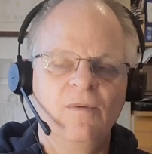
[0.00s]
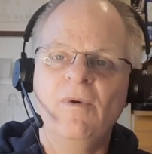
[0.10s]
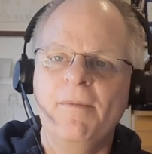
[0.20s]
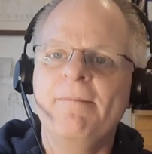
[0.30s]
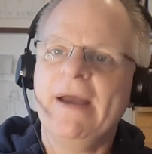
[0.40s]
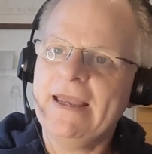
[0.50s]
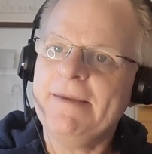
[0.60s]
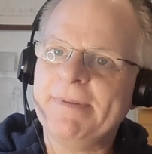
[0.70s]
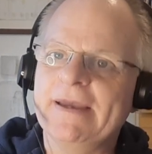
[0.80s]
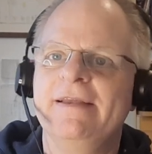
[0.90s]
Well,
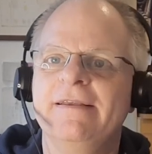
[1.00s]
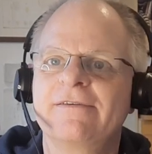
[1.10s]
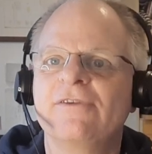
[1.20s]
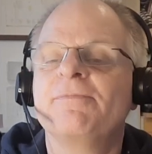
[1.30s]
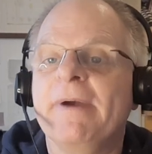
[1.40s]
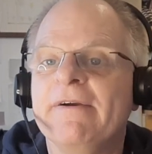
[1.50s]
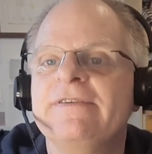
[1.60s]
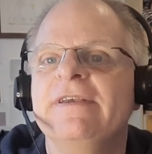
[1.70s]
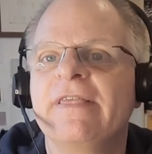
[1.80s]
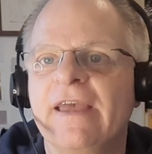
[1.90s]
maybe these
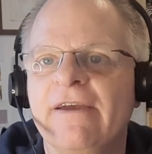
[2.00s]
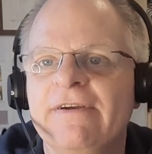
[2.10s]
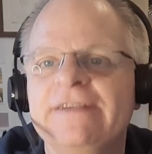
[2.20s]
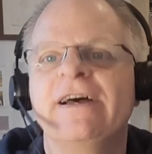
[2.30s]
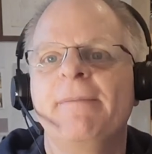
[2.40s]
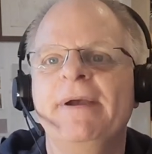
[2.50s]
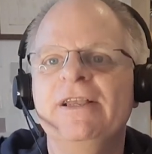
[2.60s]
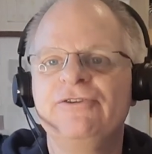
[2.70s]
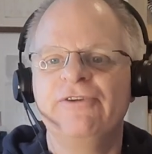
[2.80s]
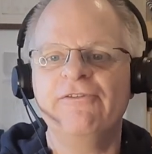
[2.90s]
conspiracy theories are
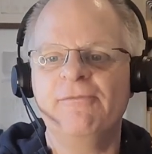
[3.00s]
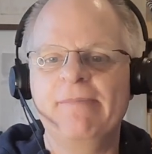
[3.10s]
being driven